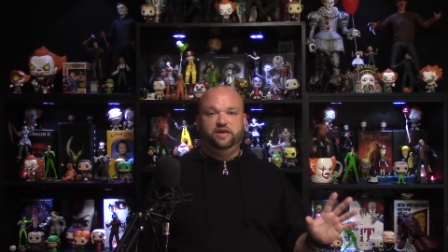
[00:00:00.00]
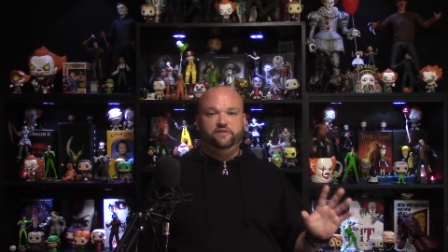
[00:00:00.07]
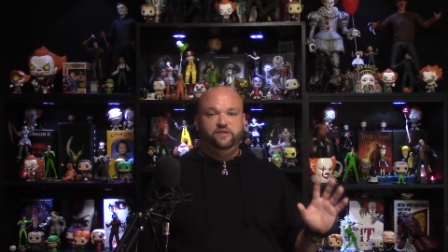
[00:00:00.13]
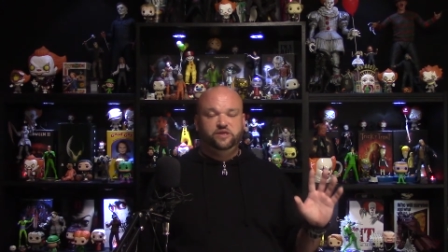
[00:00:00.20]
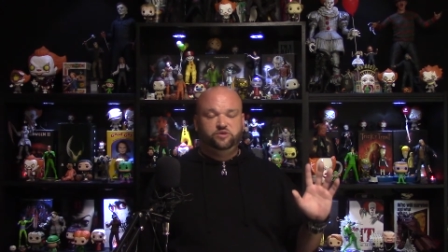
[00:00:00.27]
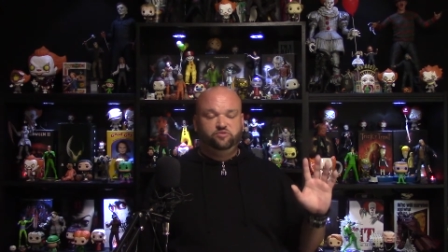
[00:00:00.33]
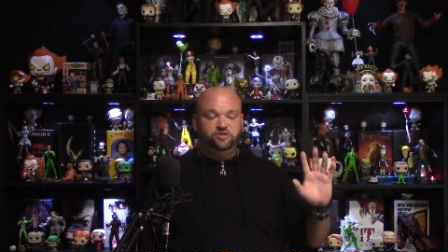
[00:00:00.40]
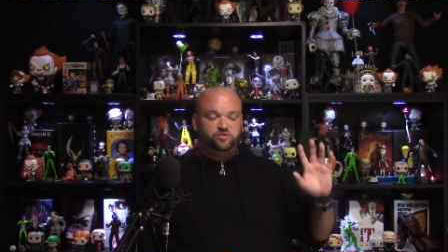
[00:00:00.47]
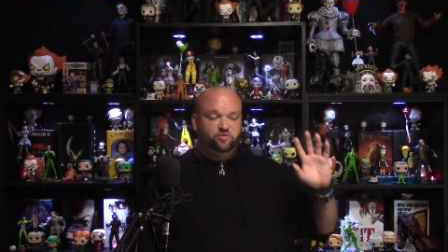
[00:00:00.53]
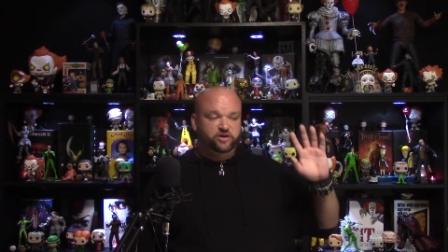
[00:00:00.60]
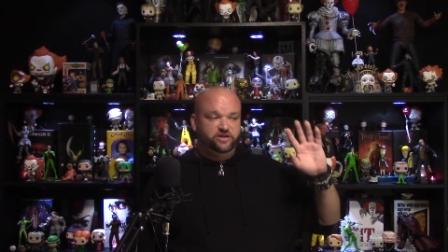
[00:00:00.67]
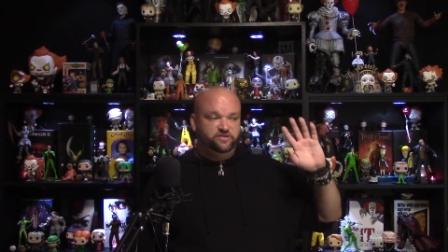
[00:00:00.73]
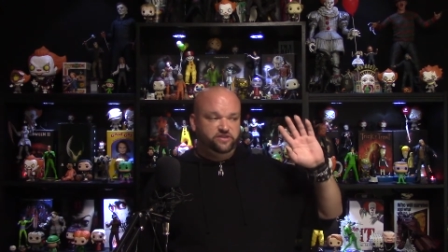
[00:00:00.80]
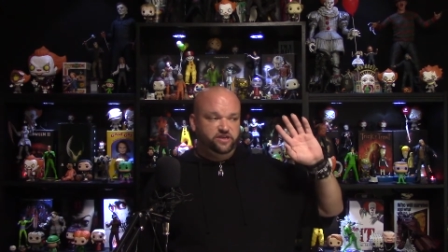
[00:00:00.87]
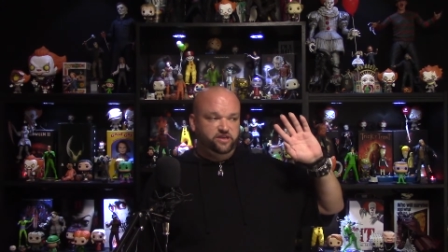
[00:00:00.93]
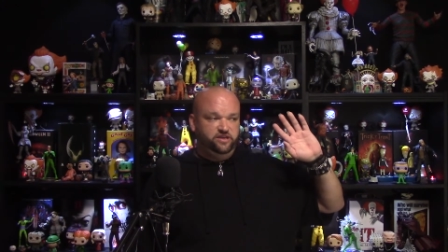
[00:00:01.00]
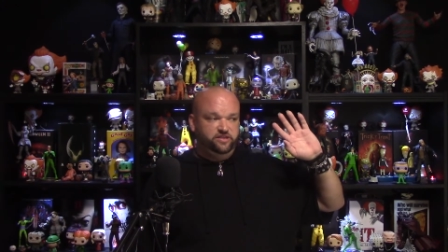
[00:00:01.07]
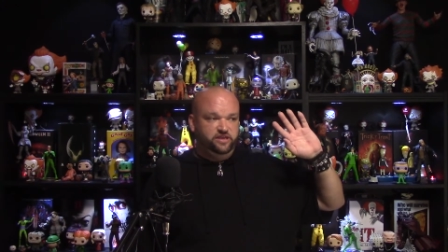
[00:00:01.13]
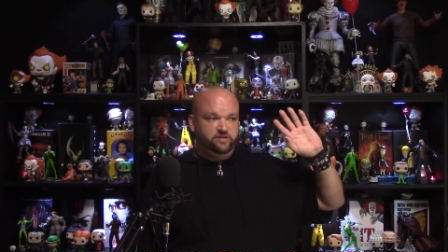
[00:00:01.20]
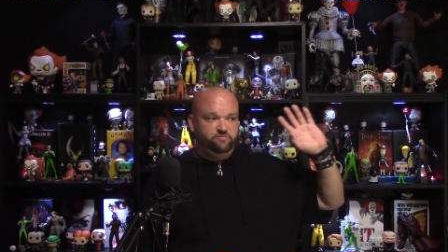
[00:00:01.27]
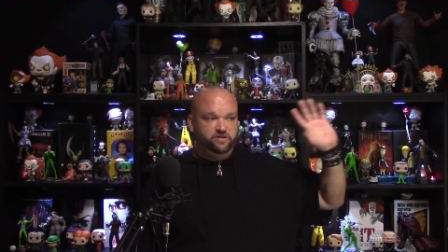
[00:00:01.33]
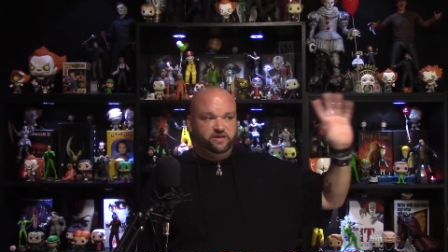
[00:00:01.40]
and this was one of the,
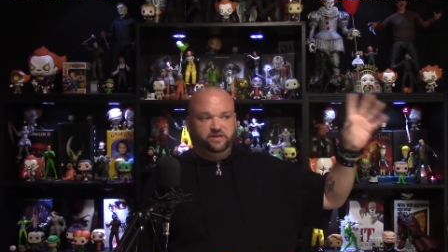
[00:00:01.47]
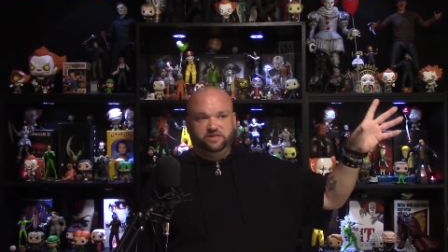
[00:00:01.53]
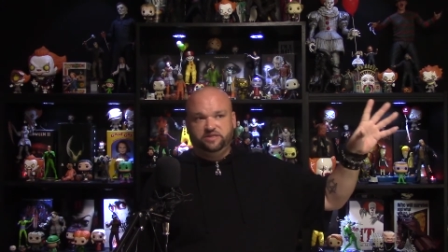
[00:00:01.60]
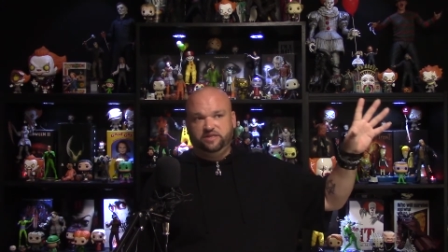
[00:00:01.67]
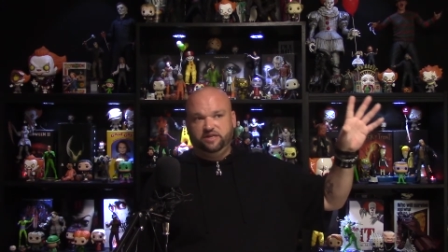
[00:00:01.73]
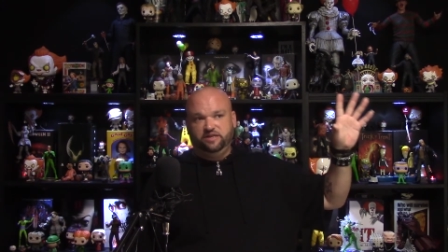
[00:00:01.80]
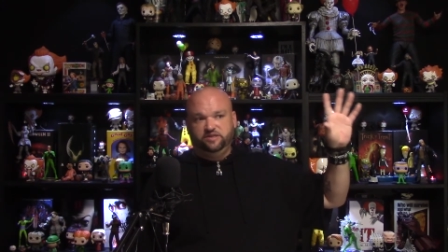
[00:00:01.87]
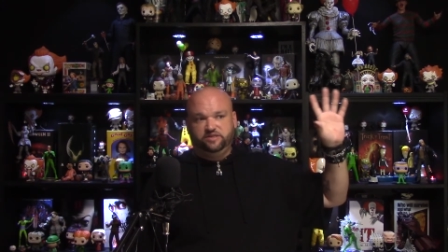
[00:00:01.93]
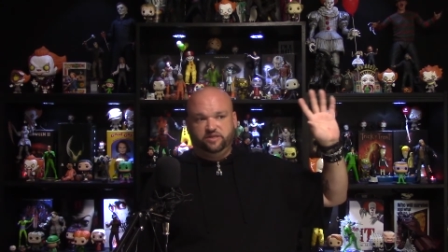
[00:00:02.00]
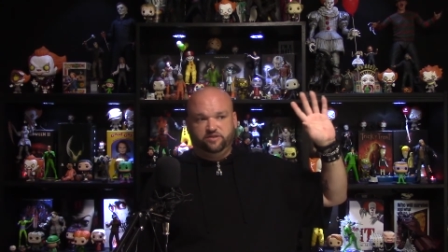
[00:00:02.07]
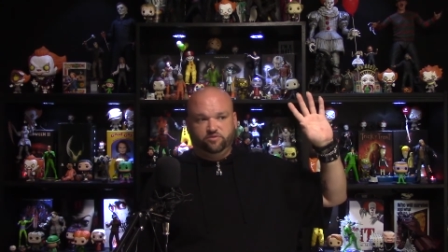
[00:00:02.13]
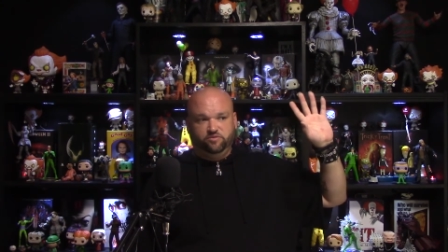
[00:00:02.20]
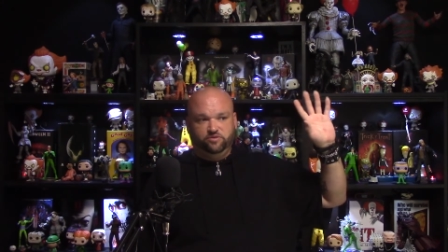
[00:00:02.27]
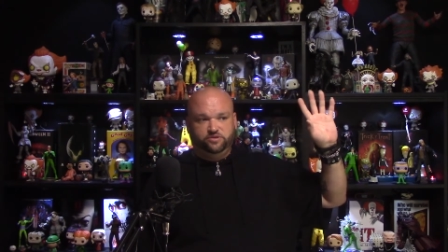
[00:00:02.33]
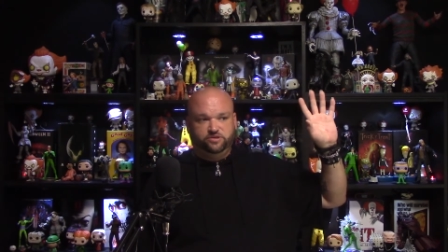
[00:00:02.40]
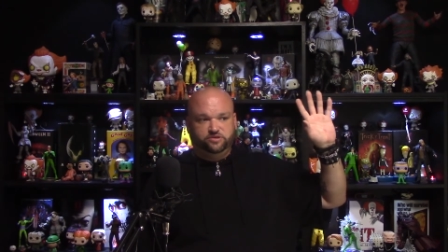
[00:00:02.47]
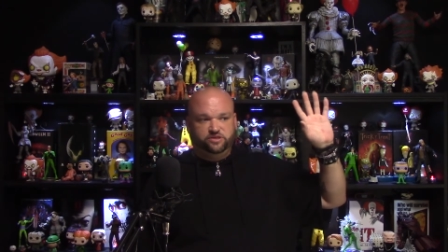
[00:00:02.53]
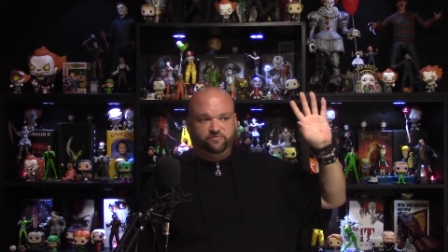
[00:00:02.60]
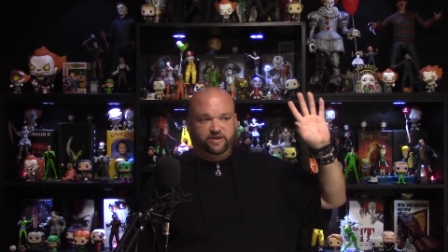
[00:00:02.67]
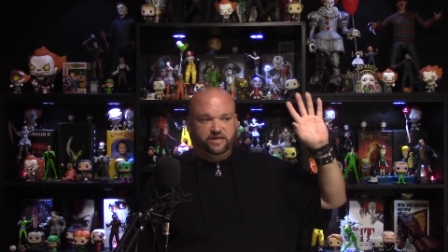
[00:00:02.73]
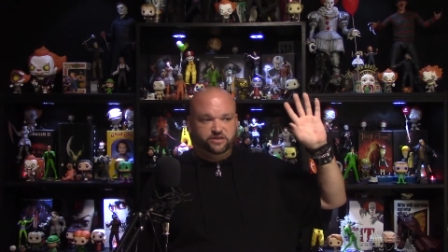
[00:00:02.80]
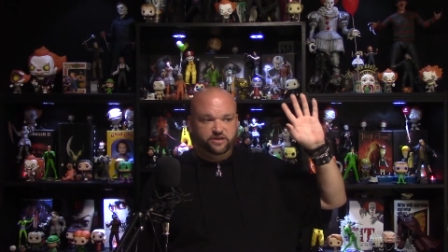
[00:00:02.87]
the biggest things that the Russos
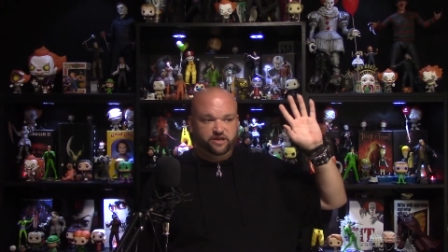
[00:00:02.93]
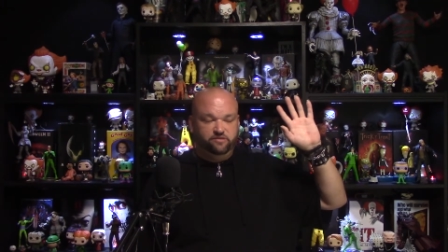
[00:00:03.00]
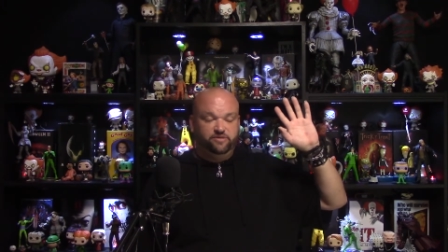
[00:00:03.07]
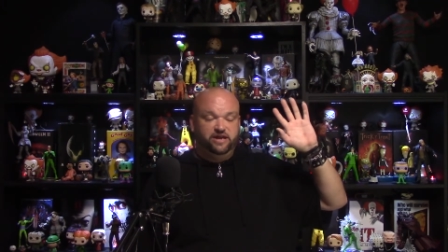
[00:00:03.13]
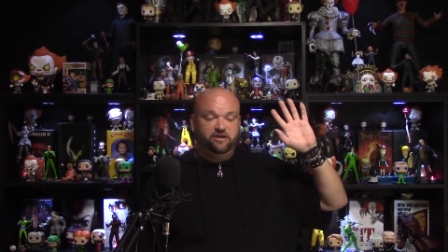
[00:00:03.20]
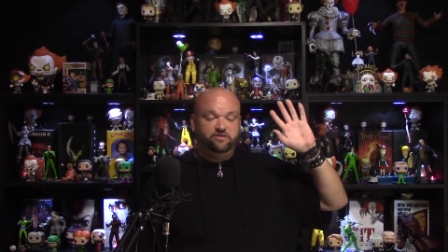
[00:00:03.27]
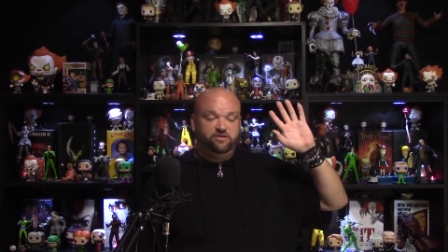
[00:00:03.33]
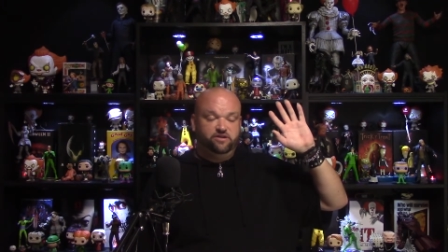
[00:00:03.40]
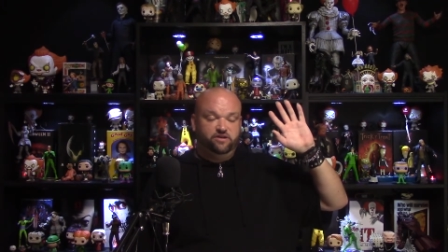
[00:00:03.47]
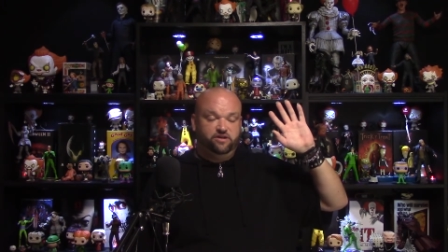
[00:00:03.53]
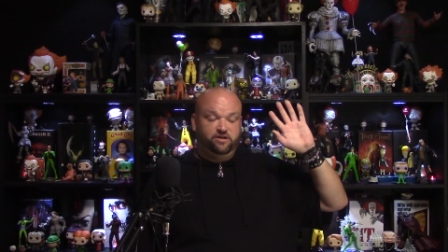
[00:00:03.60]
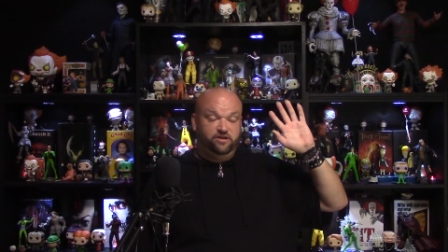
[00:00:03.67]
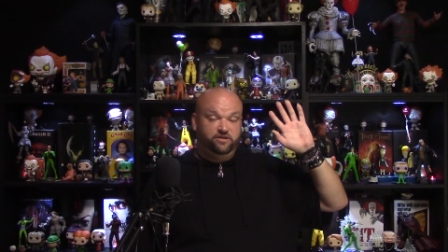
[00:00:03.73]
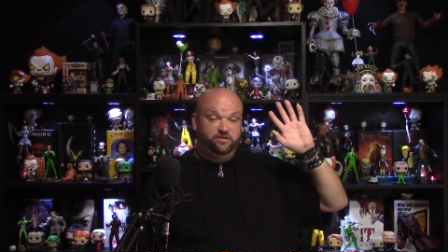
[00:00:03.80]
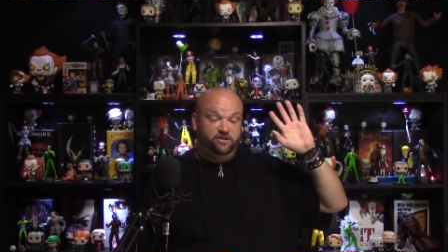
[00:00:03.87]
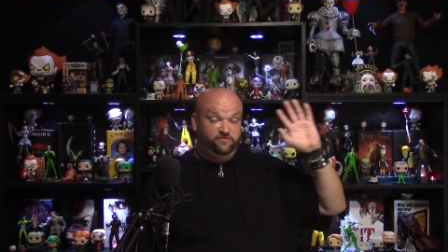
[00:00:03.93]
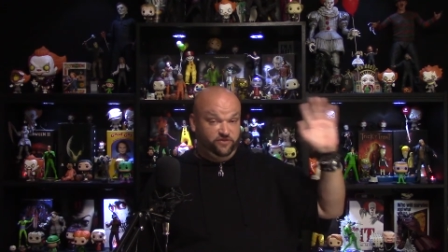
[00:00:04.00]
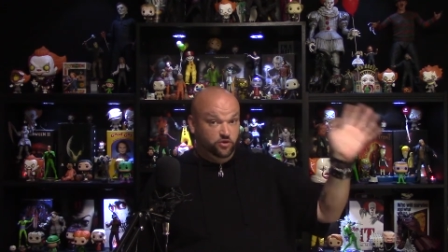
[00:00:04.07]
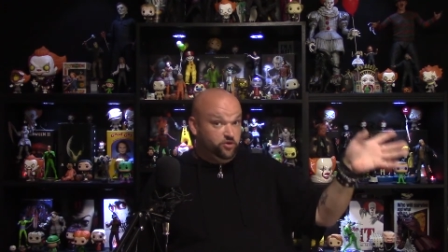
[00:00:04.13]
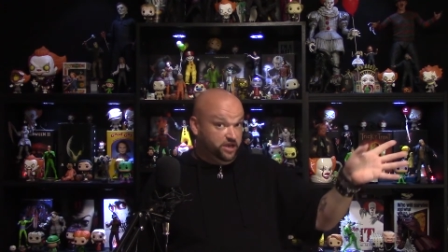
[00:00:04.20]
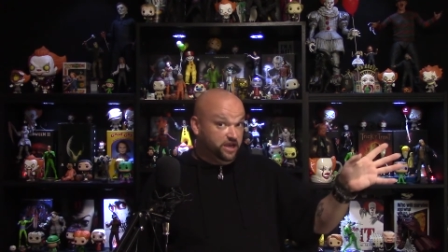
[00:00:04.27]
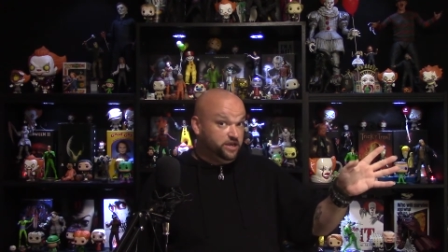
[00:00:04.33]
have actually come out on a
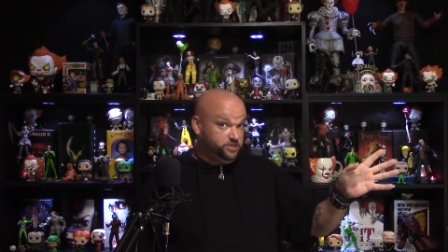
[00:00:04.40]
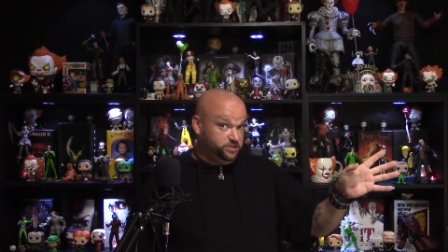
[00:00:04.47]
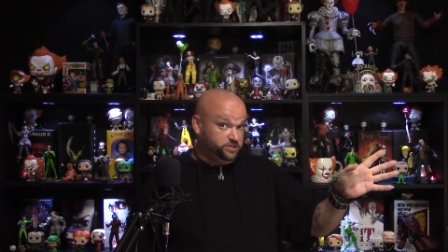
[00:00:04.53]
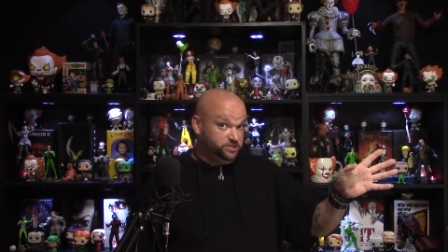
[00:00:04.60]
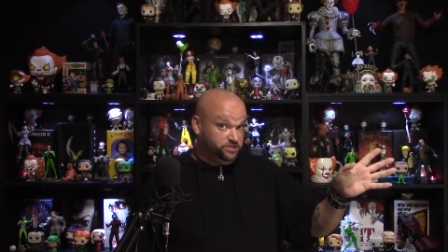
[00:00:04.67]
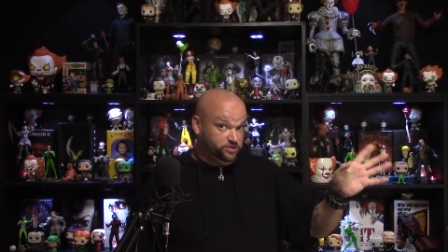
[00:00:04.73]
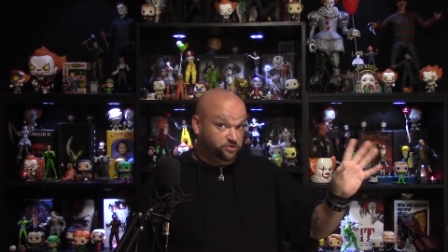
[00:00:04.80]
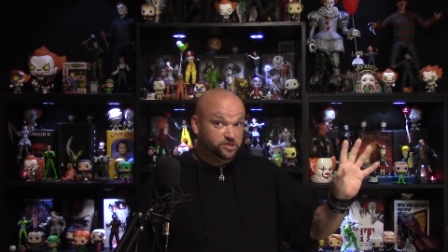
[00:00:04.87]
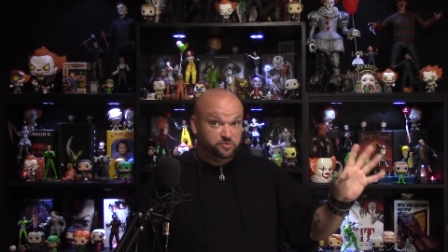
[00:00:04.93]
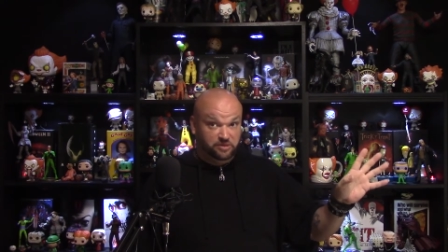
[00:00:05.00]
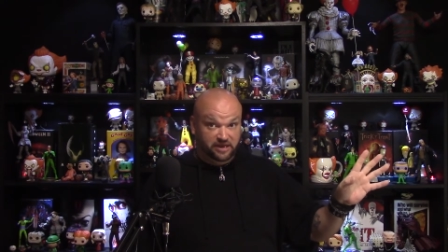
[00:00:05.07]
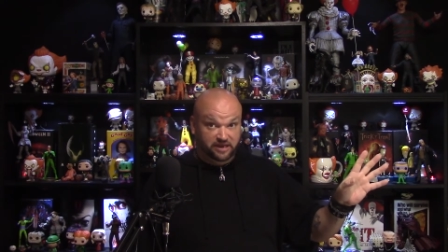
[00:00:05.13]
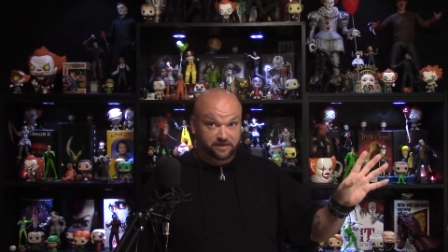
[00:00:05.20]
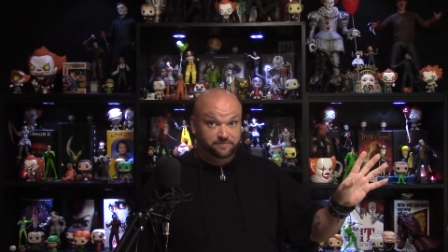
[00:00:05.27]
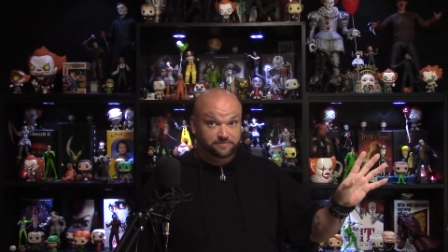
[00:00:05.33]
few occasions to explain.